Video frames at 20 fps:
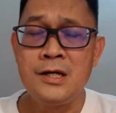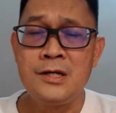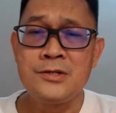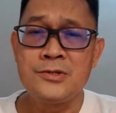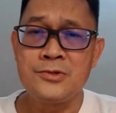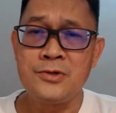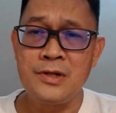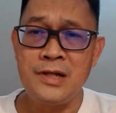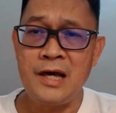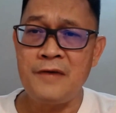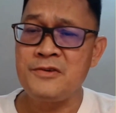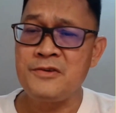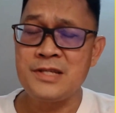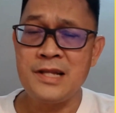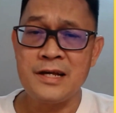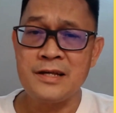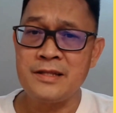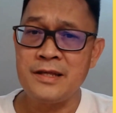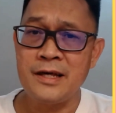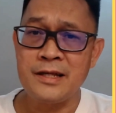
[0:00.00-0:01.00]
So life is
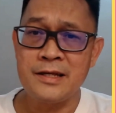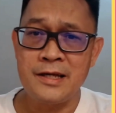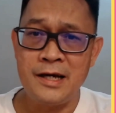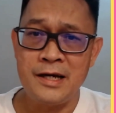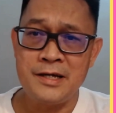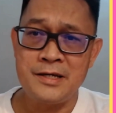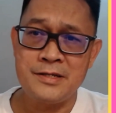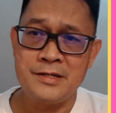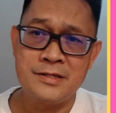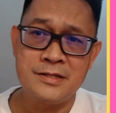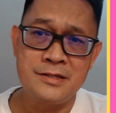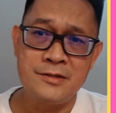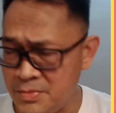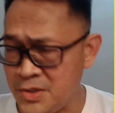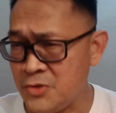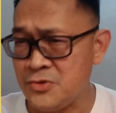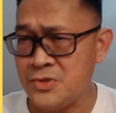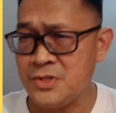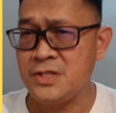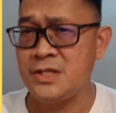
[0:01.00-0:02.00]
like that, guys. A
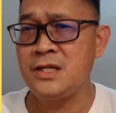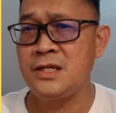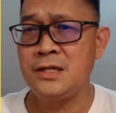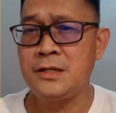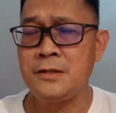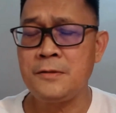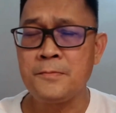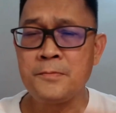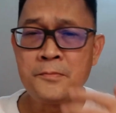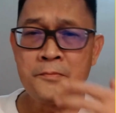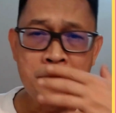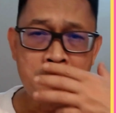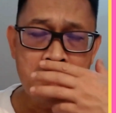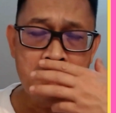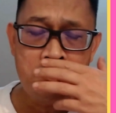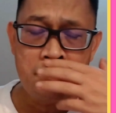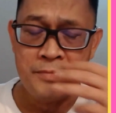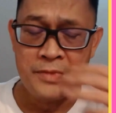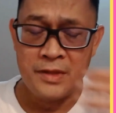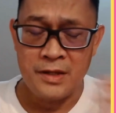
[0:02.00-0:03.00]
beauty
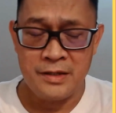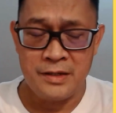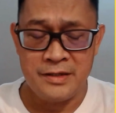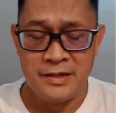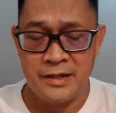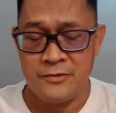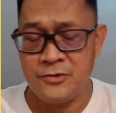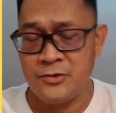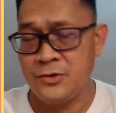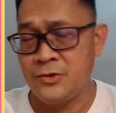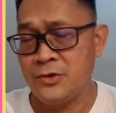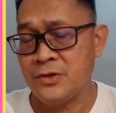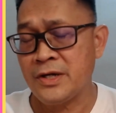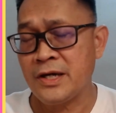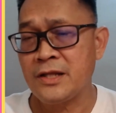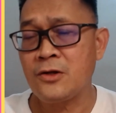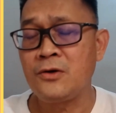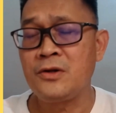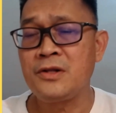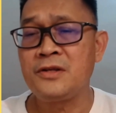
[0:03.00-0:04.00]
that you
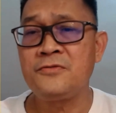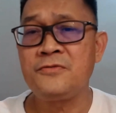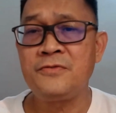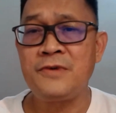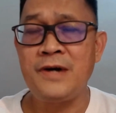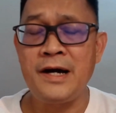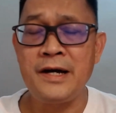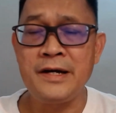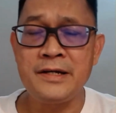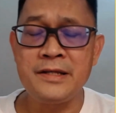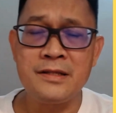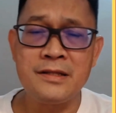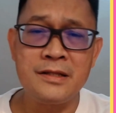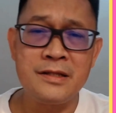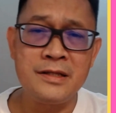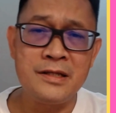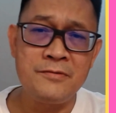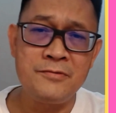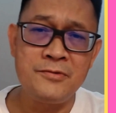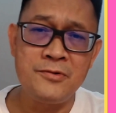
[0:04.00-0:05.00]
can only find
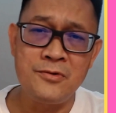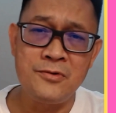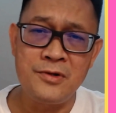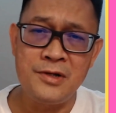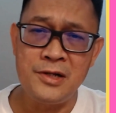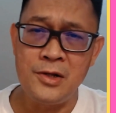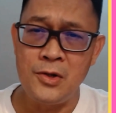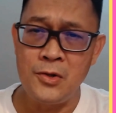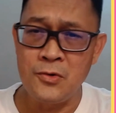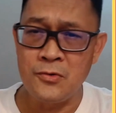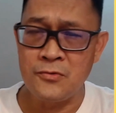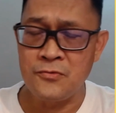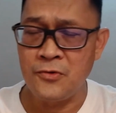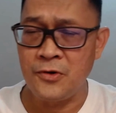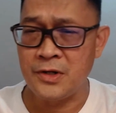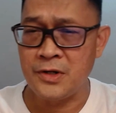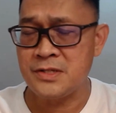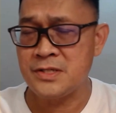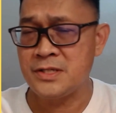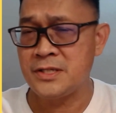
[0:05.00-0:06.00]
if you really look
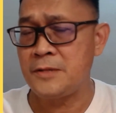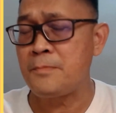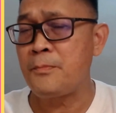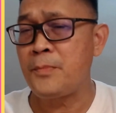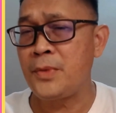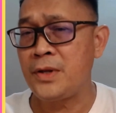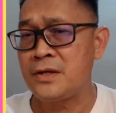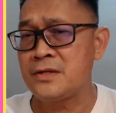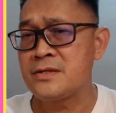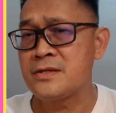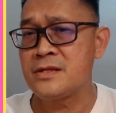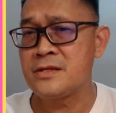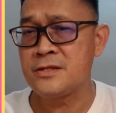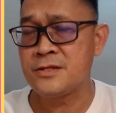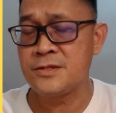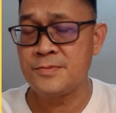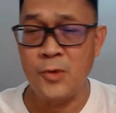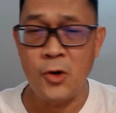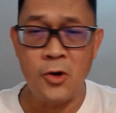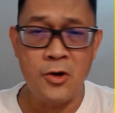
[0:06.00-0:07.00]
for the
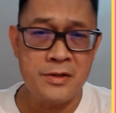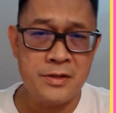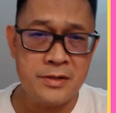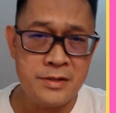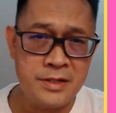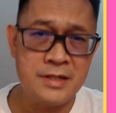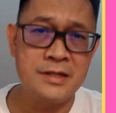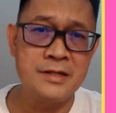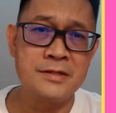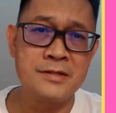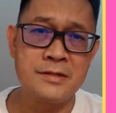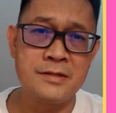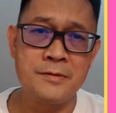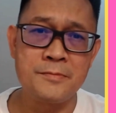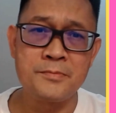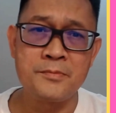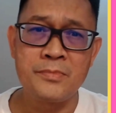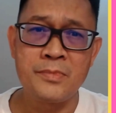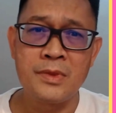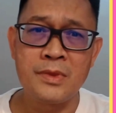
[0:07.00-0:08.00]
simplest small things.
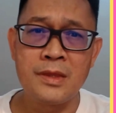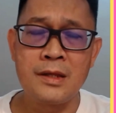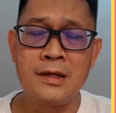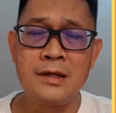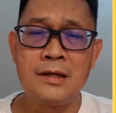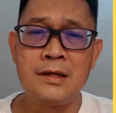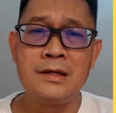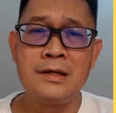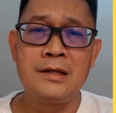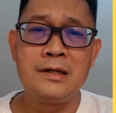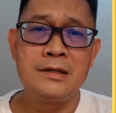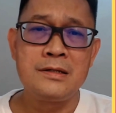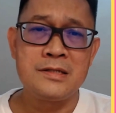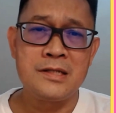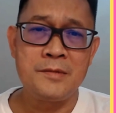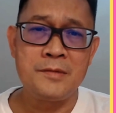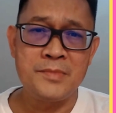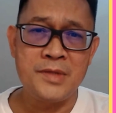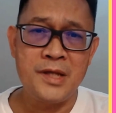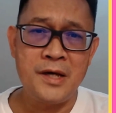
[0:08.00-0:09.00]

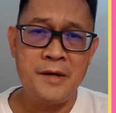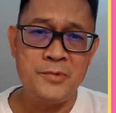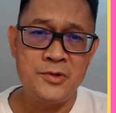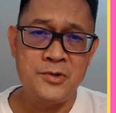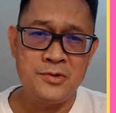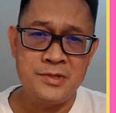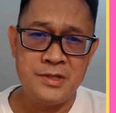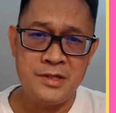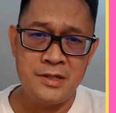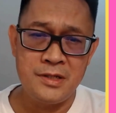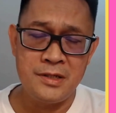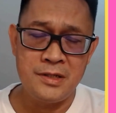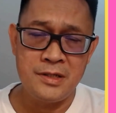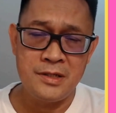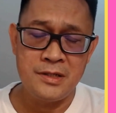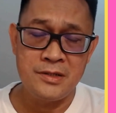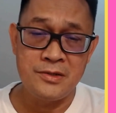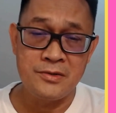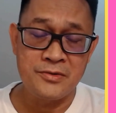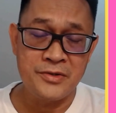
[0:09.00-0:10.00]
Sometimes you
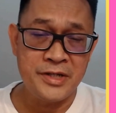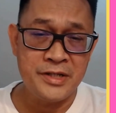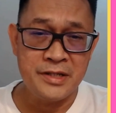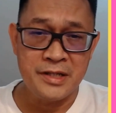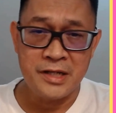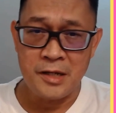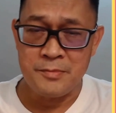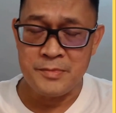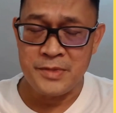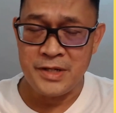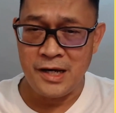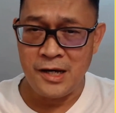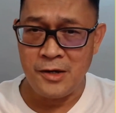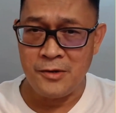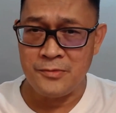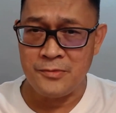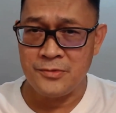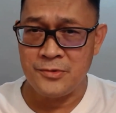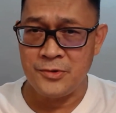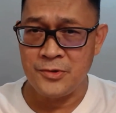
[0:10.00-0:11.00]
see the rain come
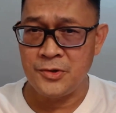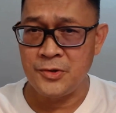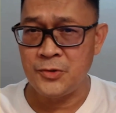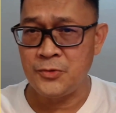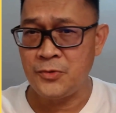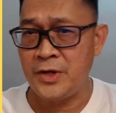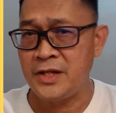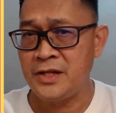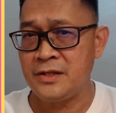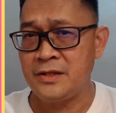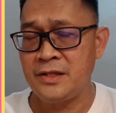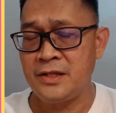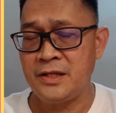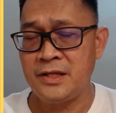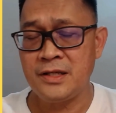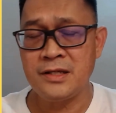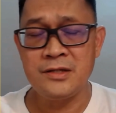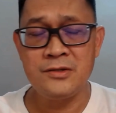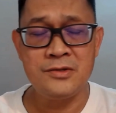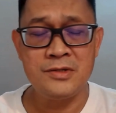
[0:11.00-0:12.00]
down, you don't do
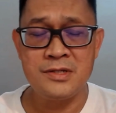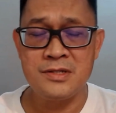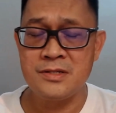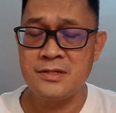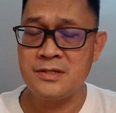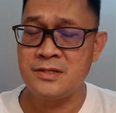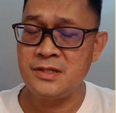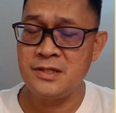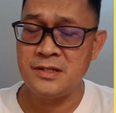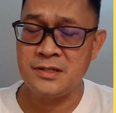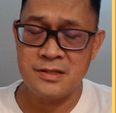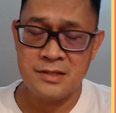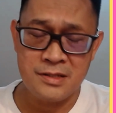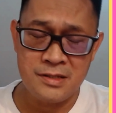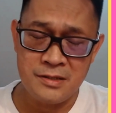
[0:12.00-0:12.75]
anything, you just sit